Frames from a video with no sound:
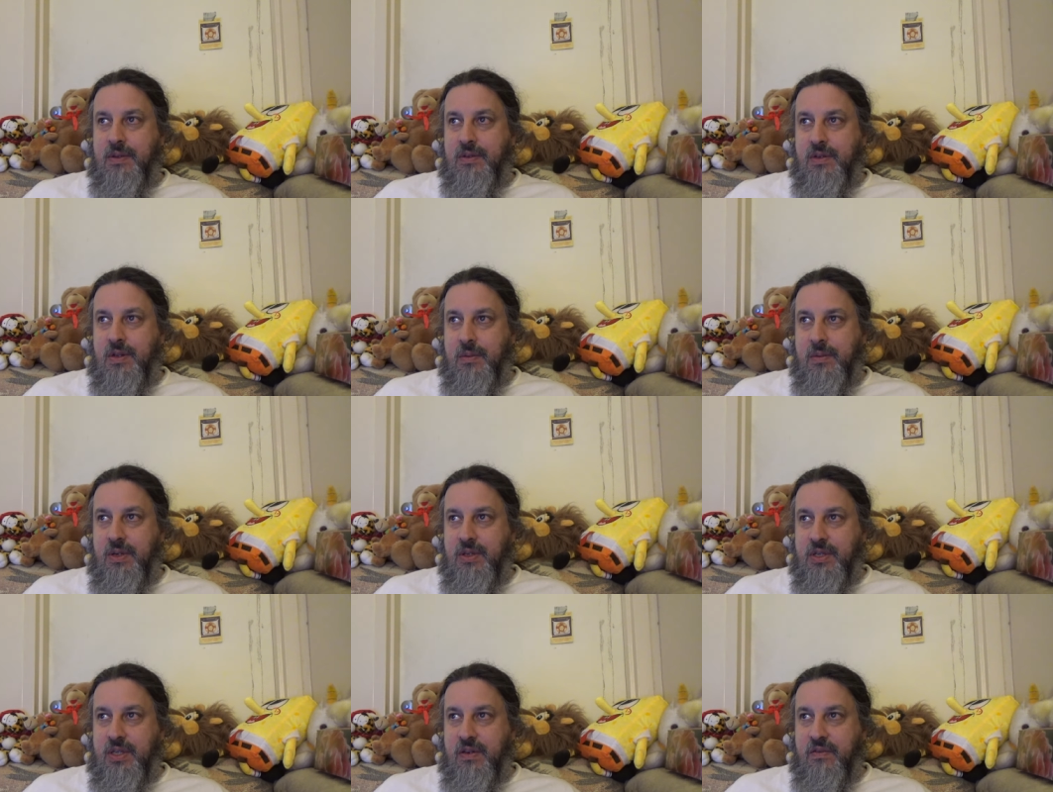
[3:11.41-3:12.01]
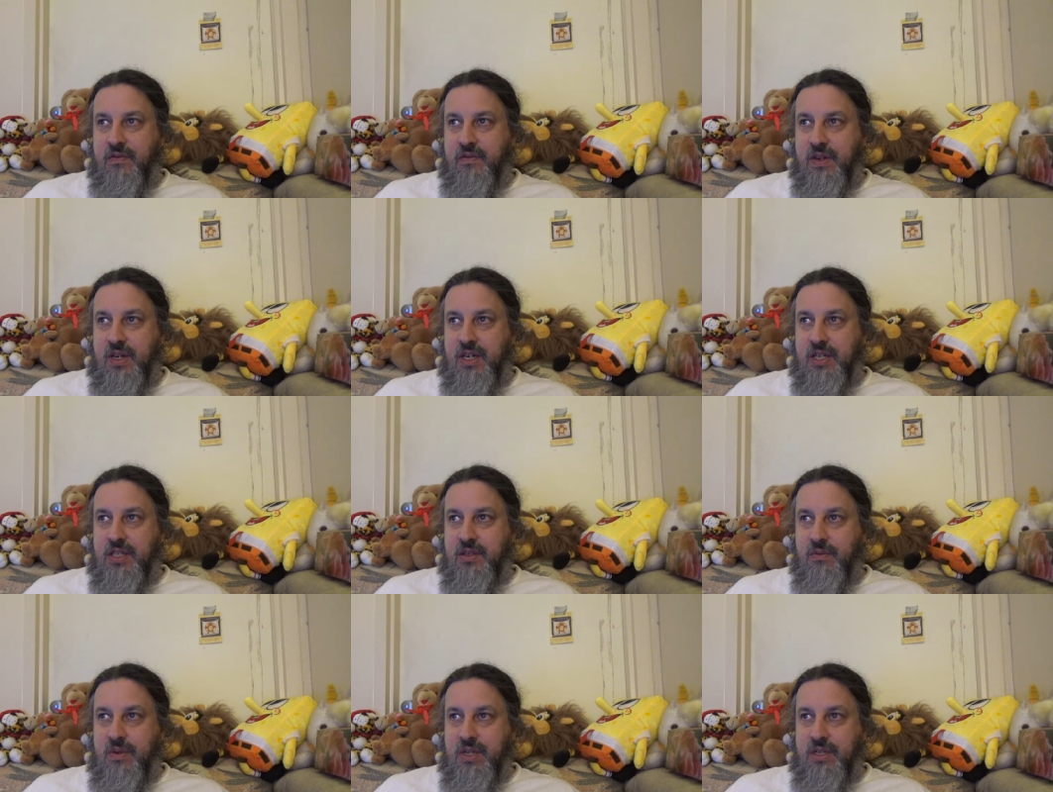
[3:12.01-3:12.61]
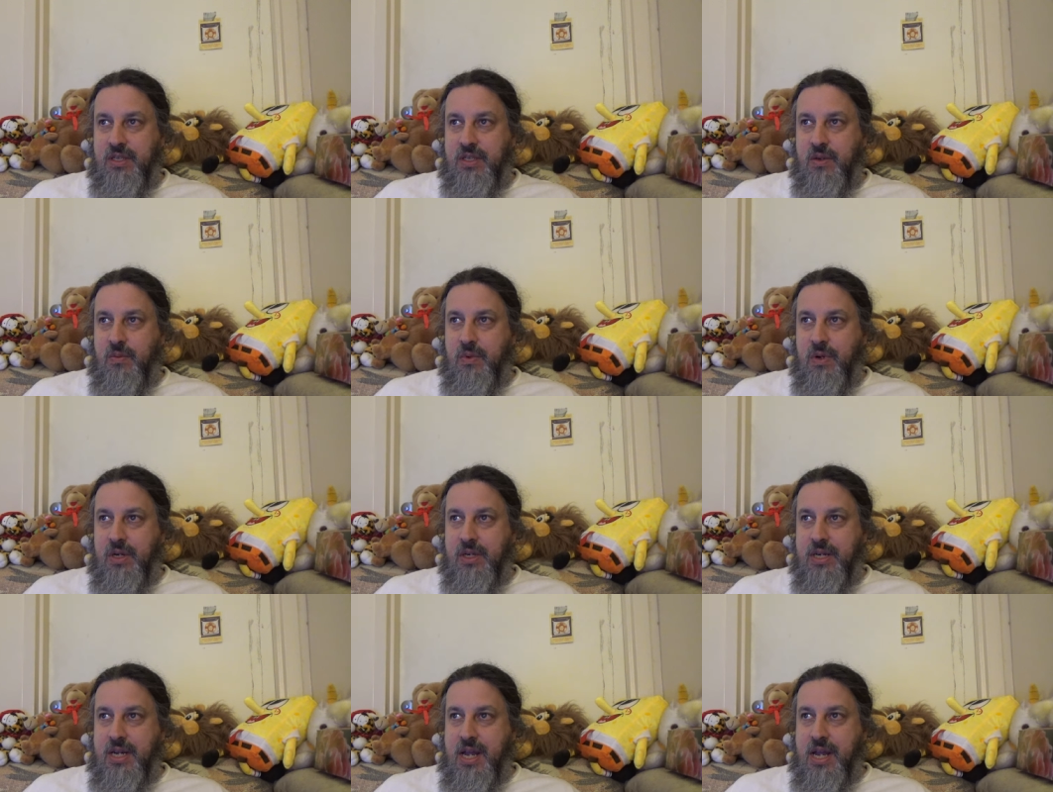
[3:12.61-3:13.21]
So I'm just going to finish the rest of the
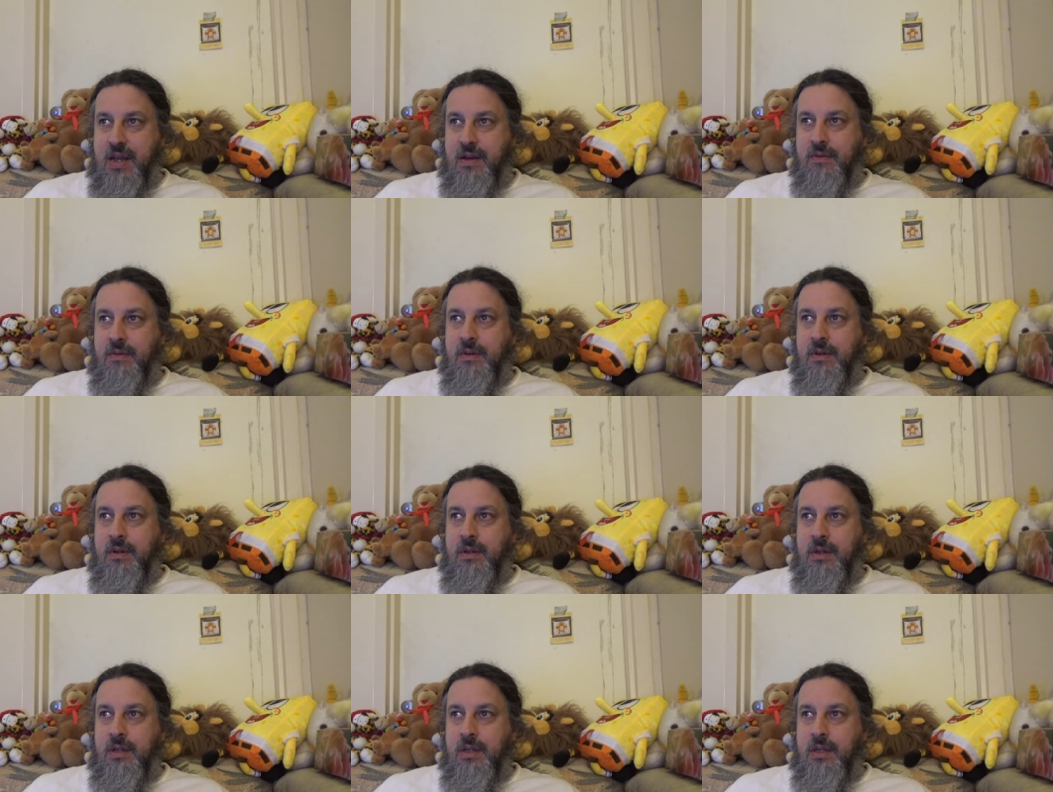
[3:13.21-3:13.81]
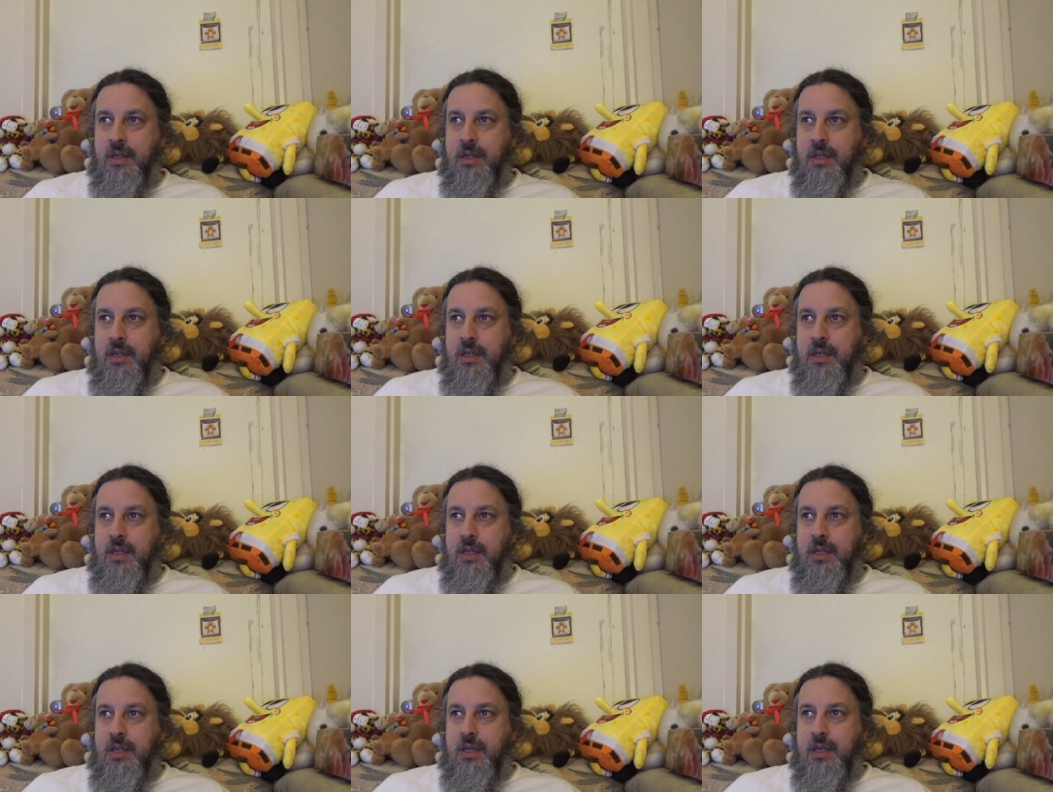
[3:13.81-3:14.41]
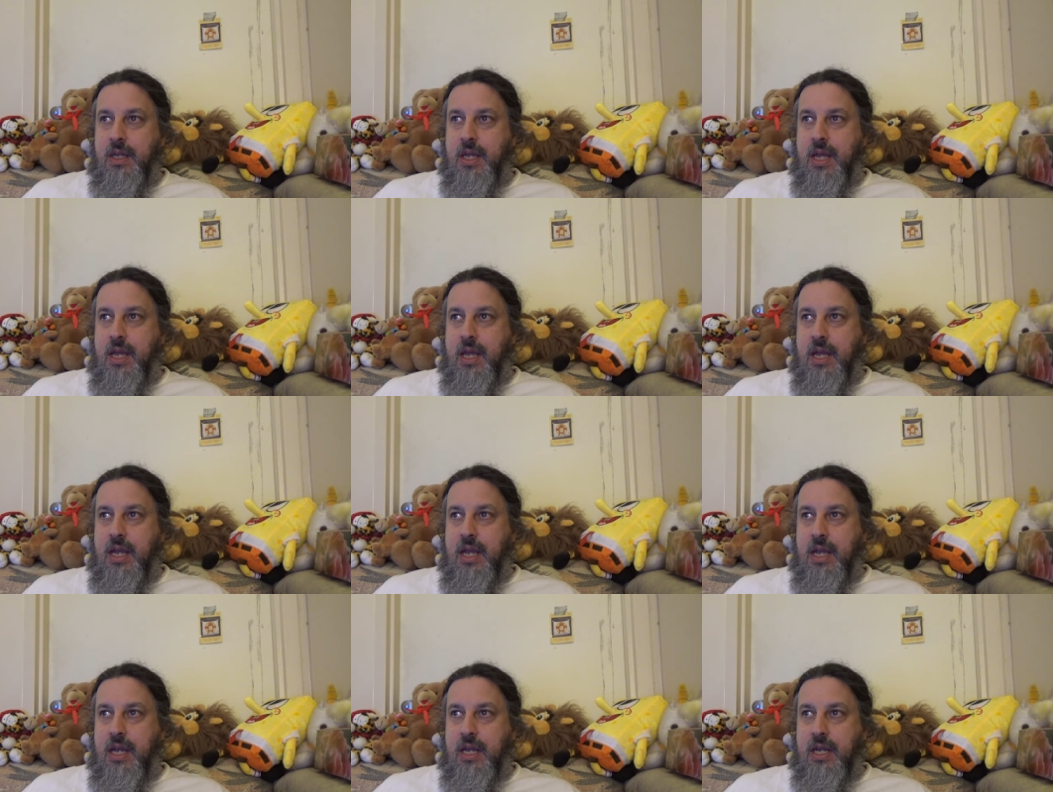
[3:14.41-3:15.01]
work now,
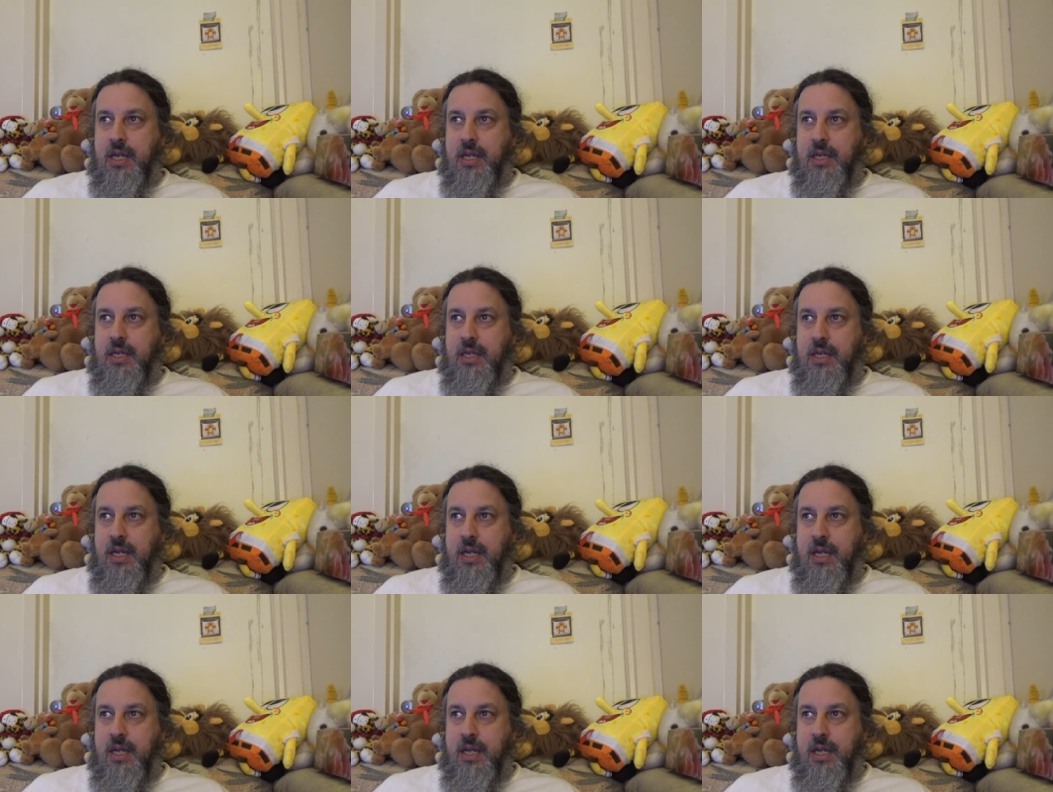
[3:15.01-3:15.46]
and